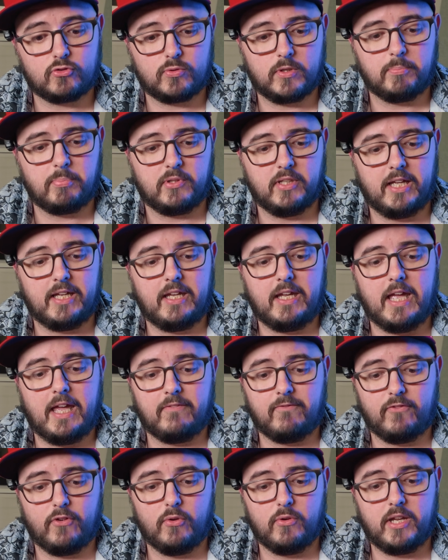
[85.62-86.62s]
AAA
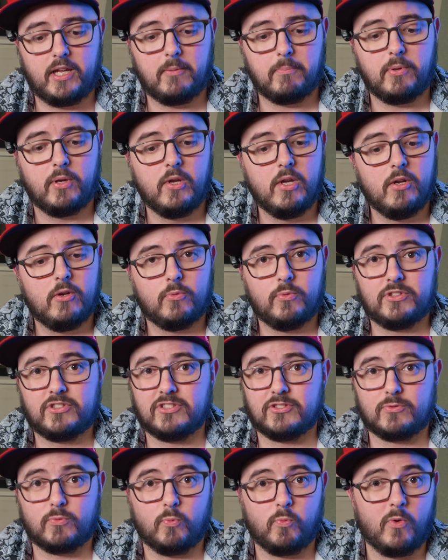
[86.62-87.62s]
headphone amp, which
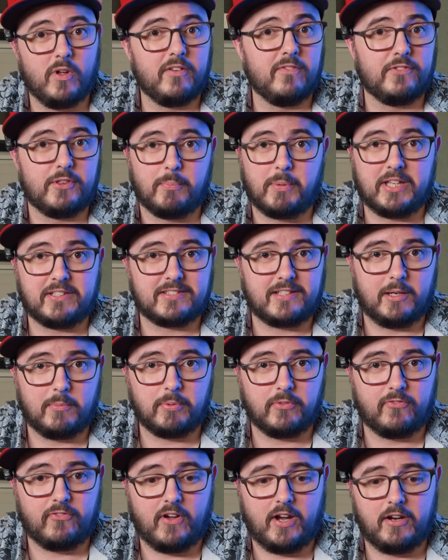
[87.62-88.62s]
is one of the best
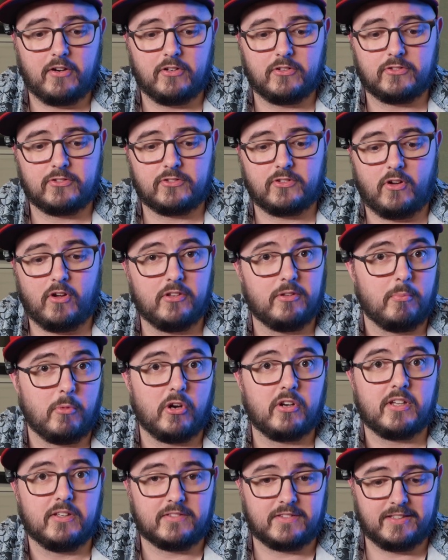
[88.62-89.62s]
amplifiers on the
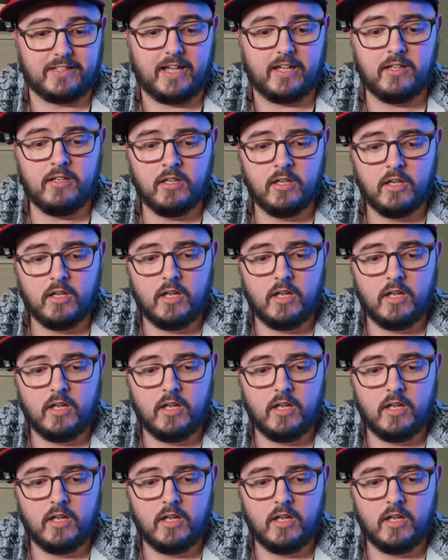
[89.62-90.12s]
market today.